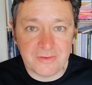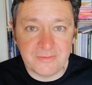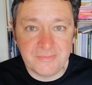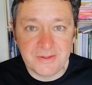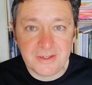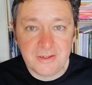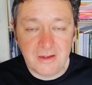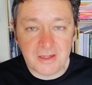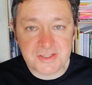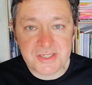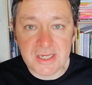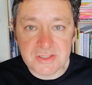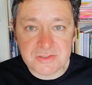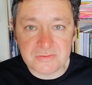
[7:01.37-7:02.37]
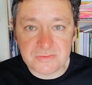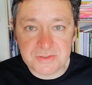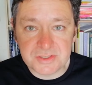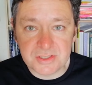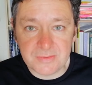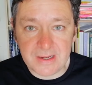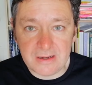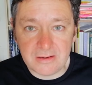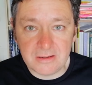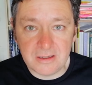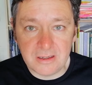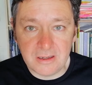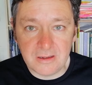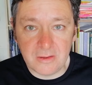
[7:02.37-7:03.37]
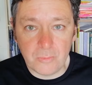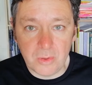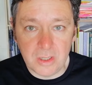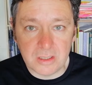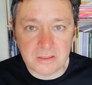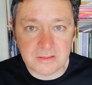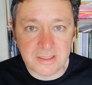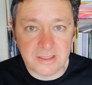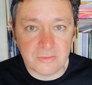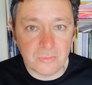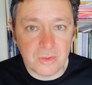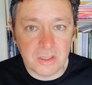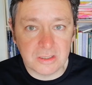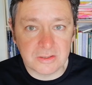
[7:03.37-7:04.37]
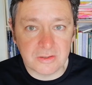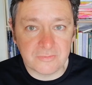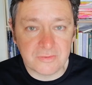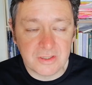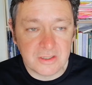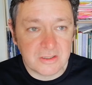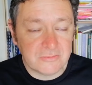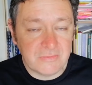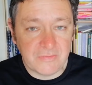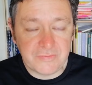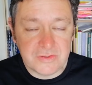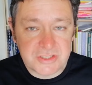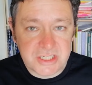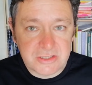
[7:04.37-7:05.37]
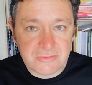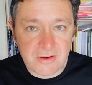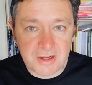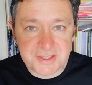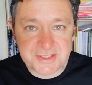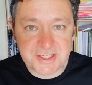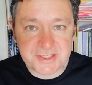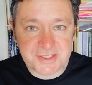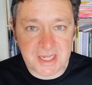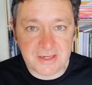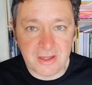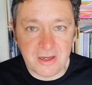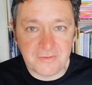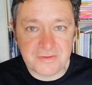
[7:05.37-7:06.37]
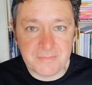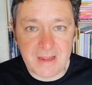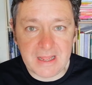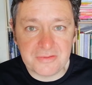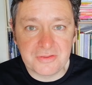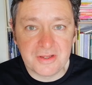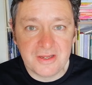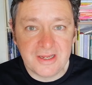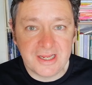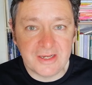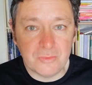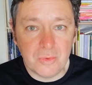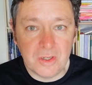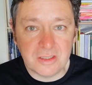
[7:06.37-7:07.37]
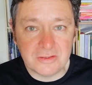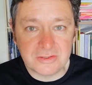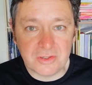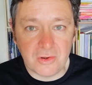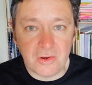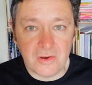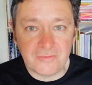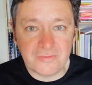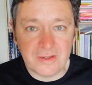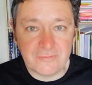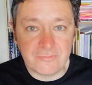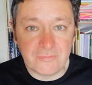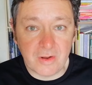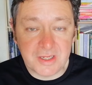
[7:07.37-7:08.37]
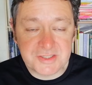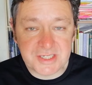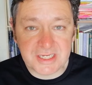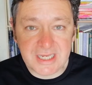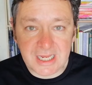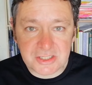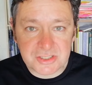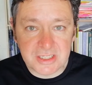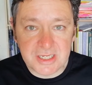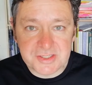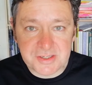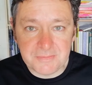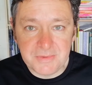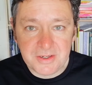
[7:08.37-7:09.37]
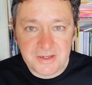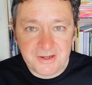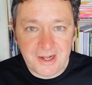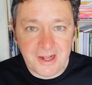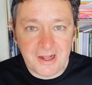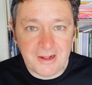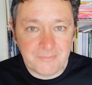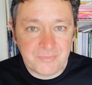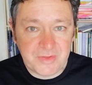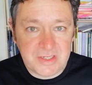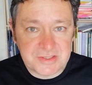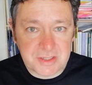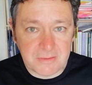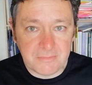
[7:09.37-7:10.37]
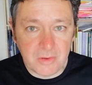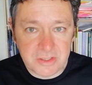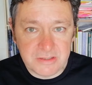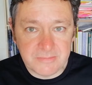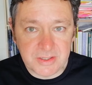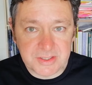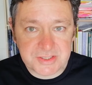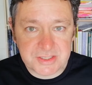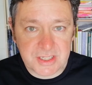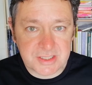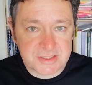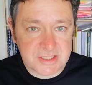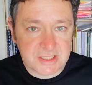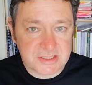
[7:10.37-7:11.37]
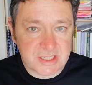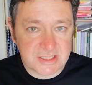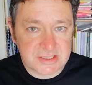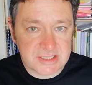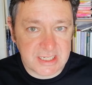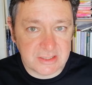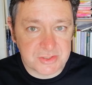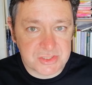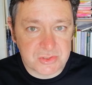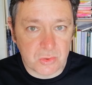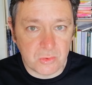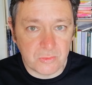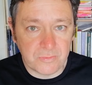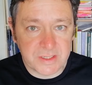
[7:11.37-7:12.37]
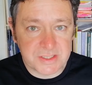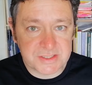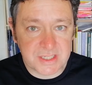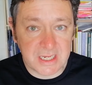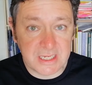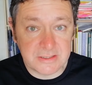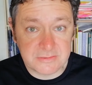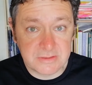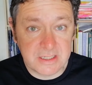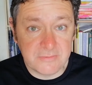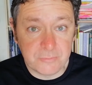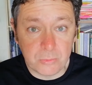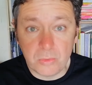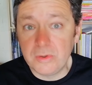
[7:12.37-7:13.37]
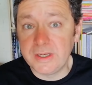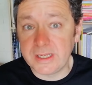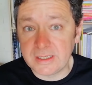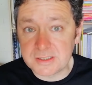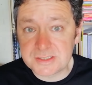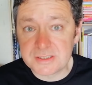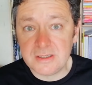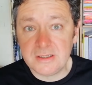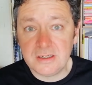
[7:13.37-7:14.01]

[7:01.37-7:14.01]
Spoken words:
them are central to our world, in a world of refugee crisis and aftermath, in a world of rising nationalism. These are monuments that tell stories and give warnings